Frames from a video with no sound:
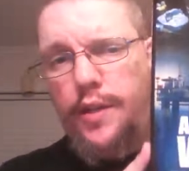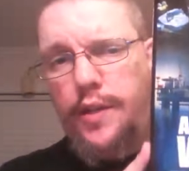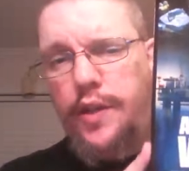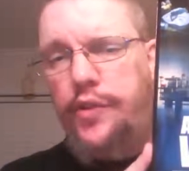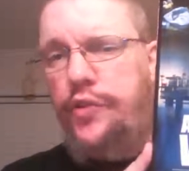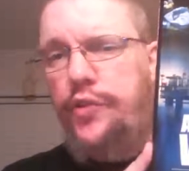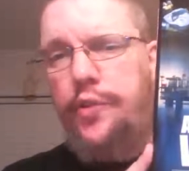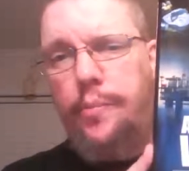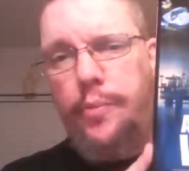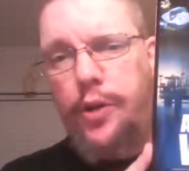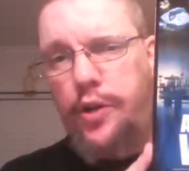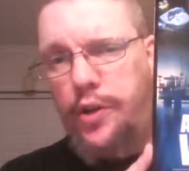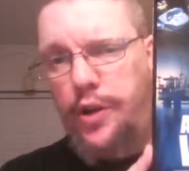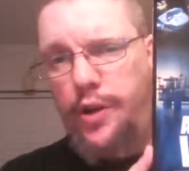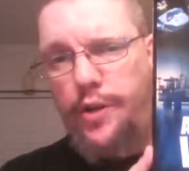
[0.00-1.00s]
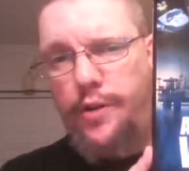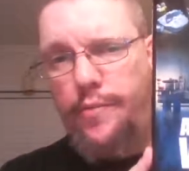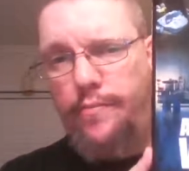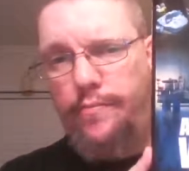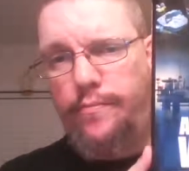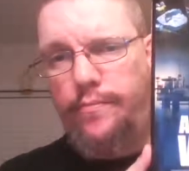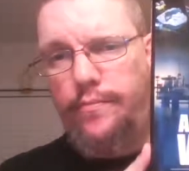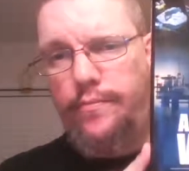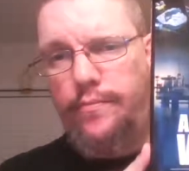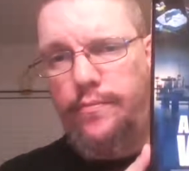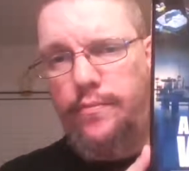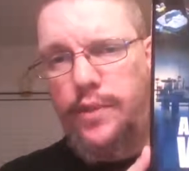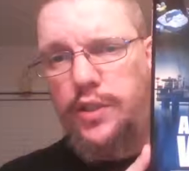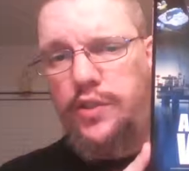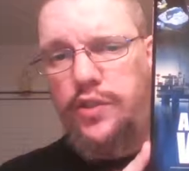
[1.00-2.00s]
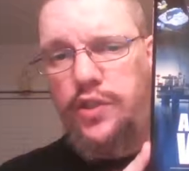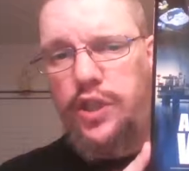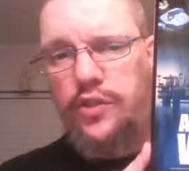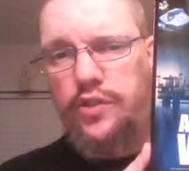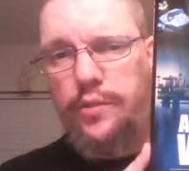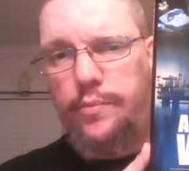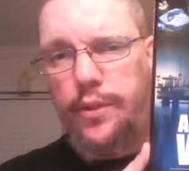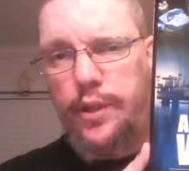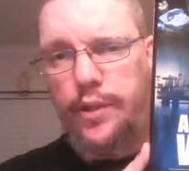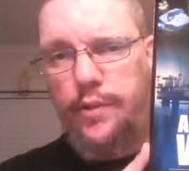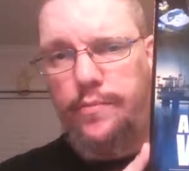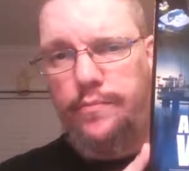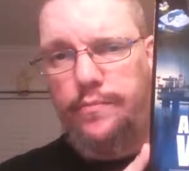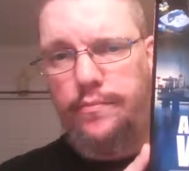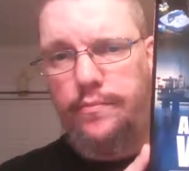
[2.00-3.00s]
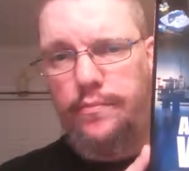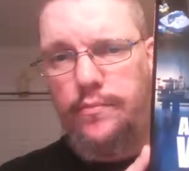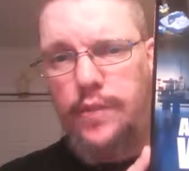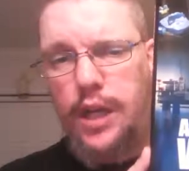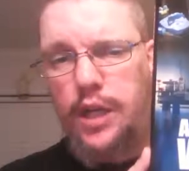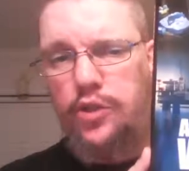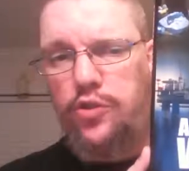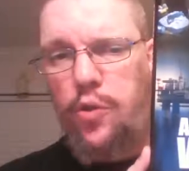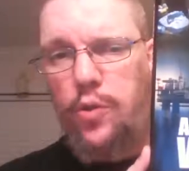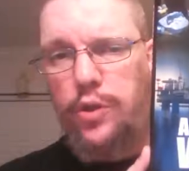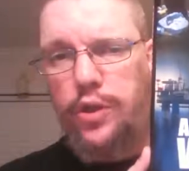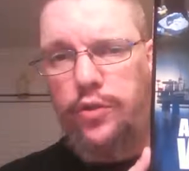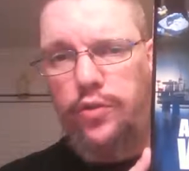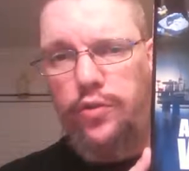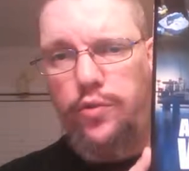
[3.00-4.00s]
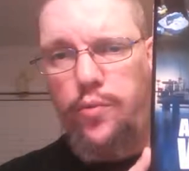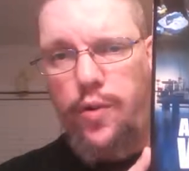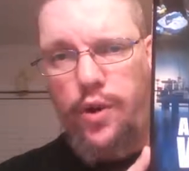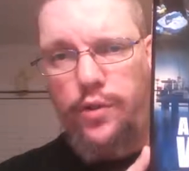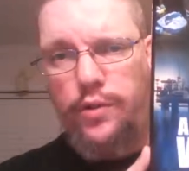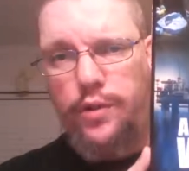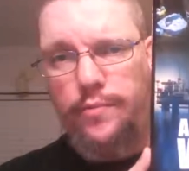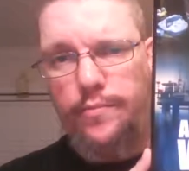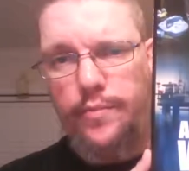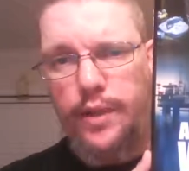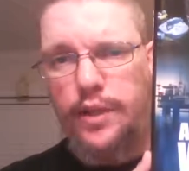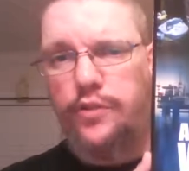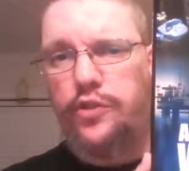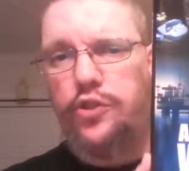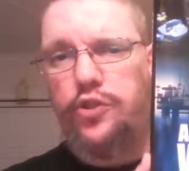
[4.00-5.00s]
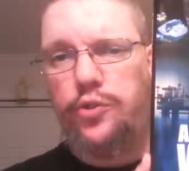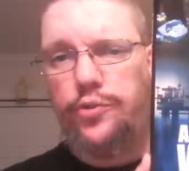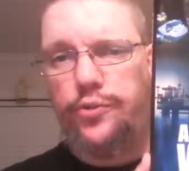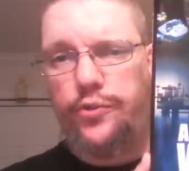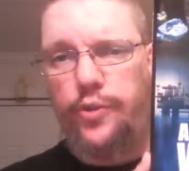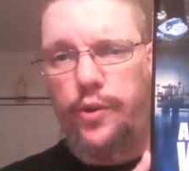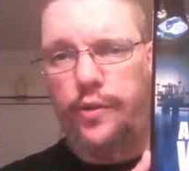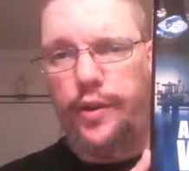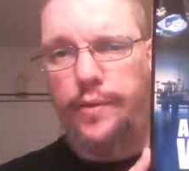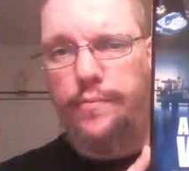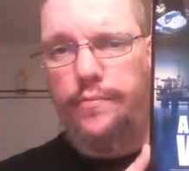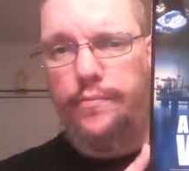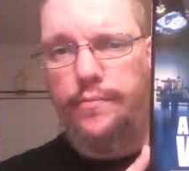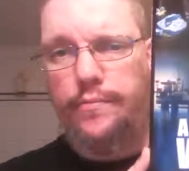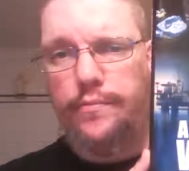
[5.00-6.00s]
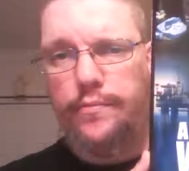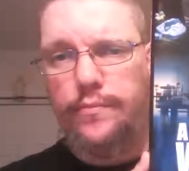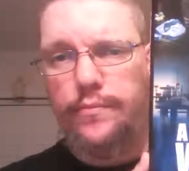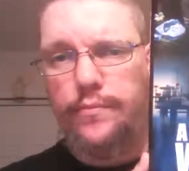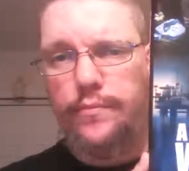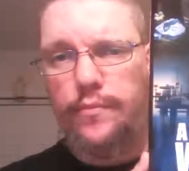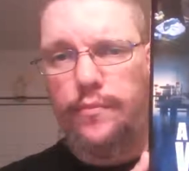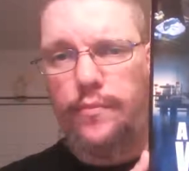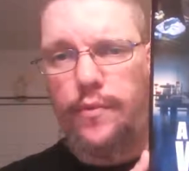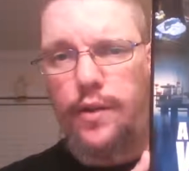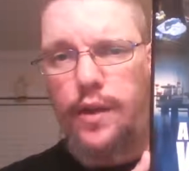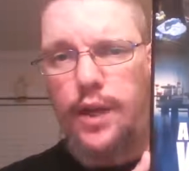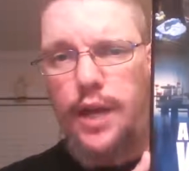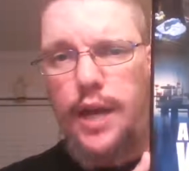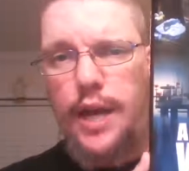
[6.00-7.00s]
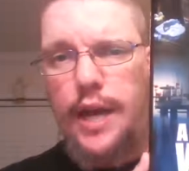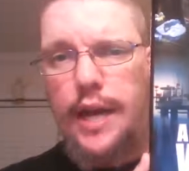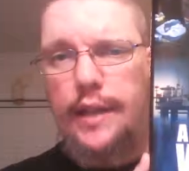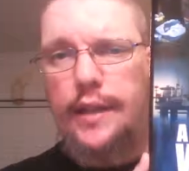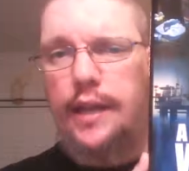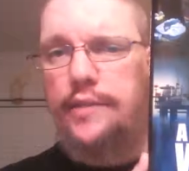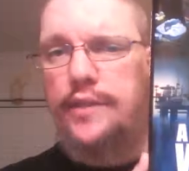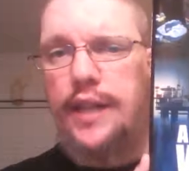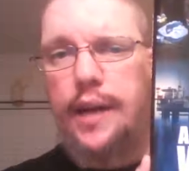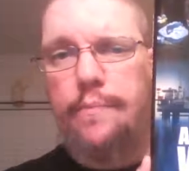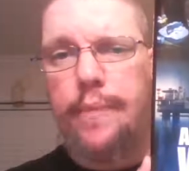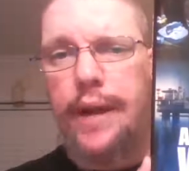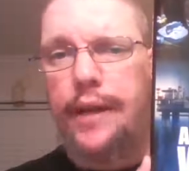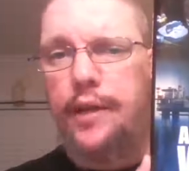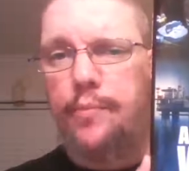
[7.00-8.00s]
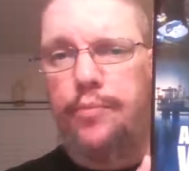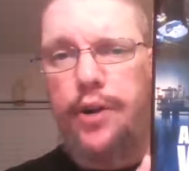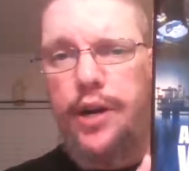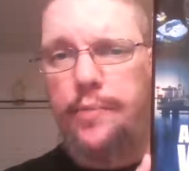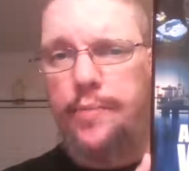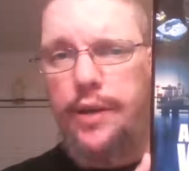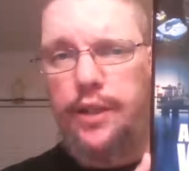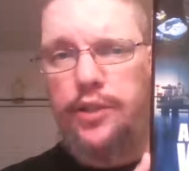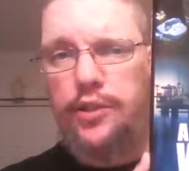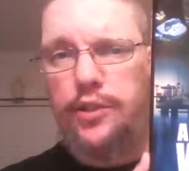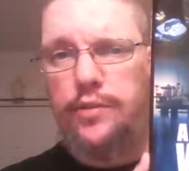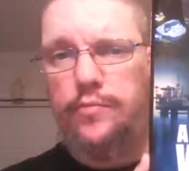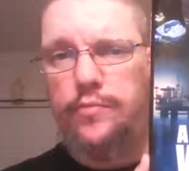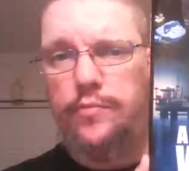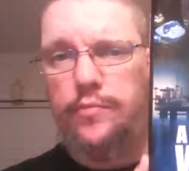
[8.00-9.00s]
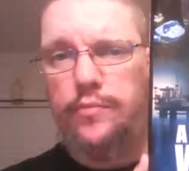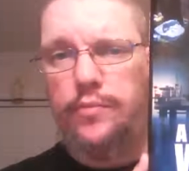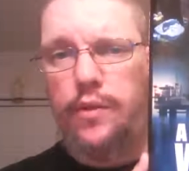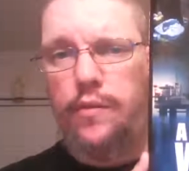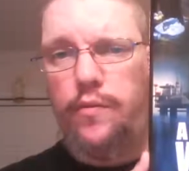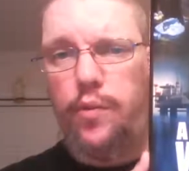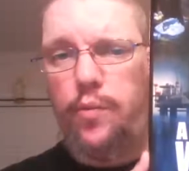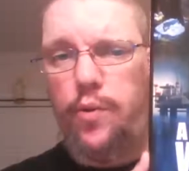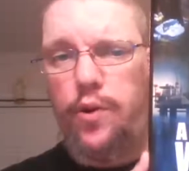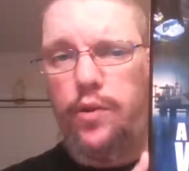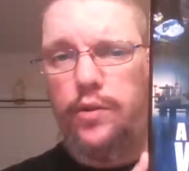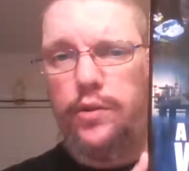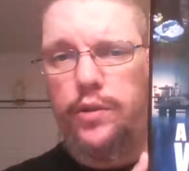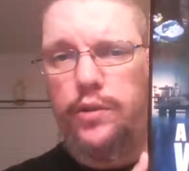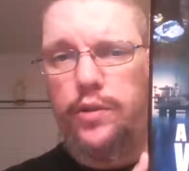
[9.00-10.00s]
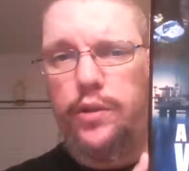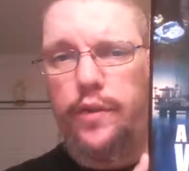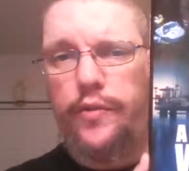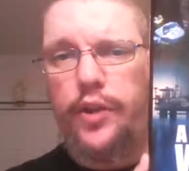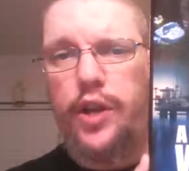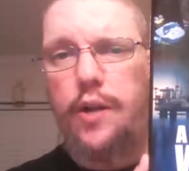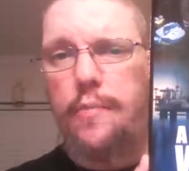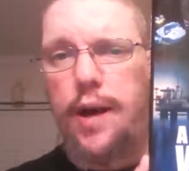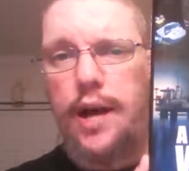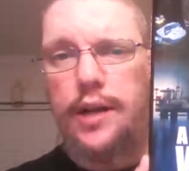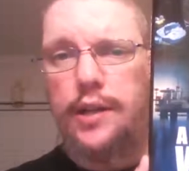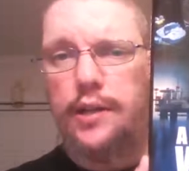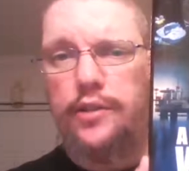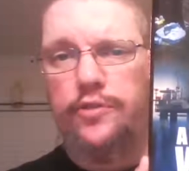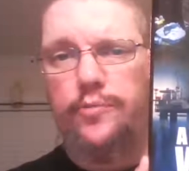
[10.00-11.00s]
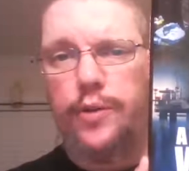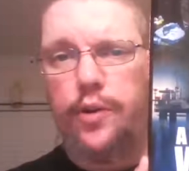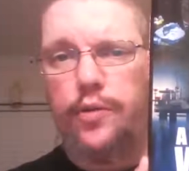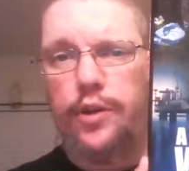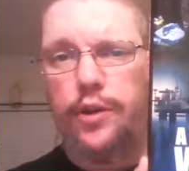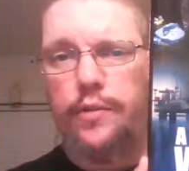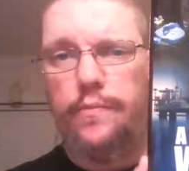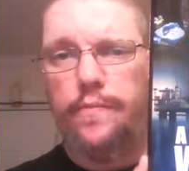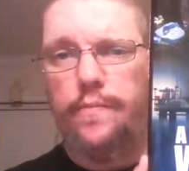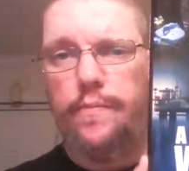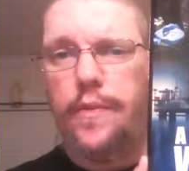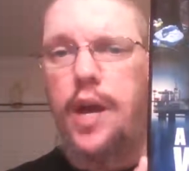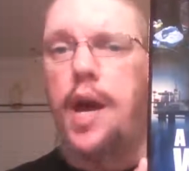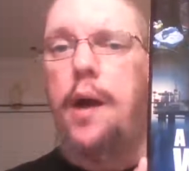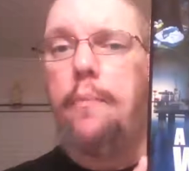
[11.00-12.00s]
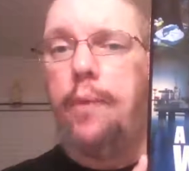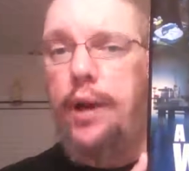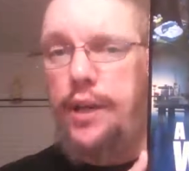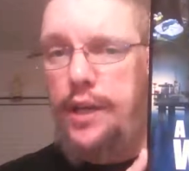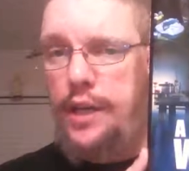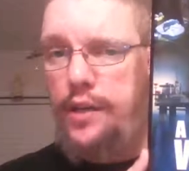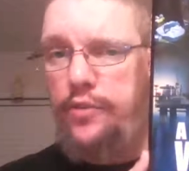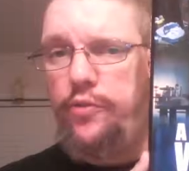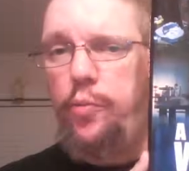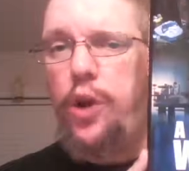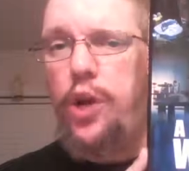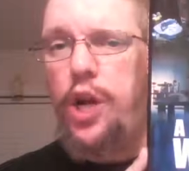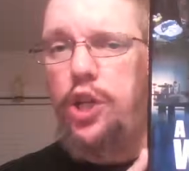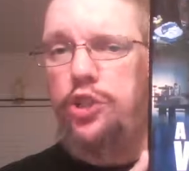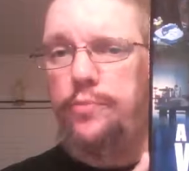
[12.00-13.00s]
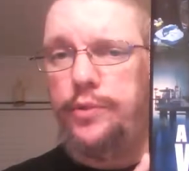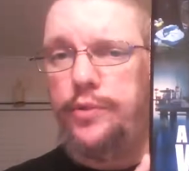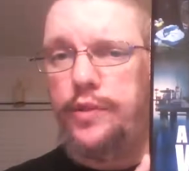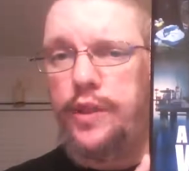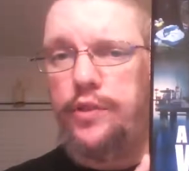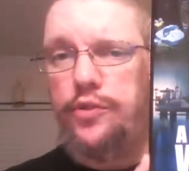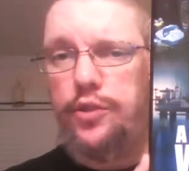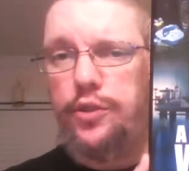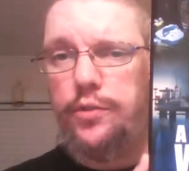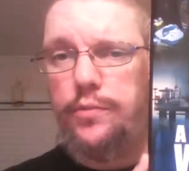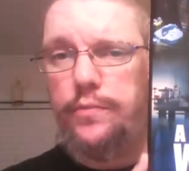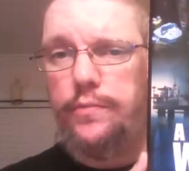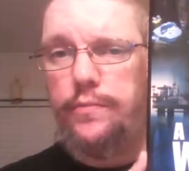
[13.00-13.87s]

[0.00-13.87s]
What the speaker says: This is a book. This is just a book. It is called A Crude World. It is a true story. It does not paint a pretty picture of the world of the commodities broker, but it is 100% true.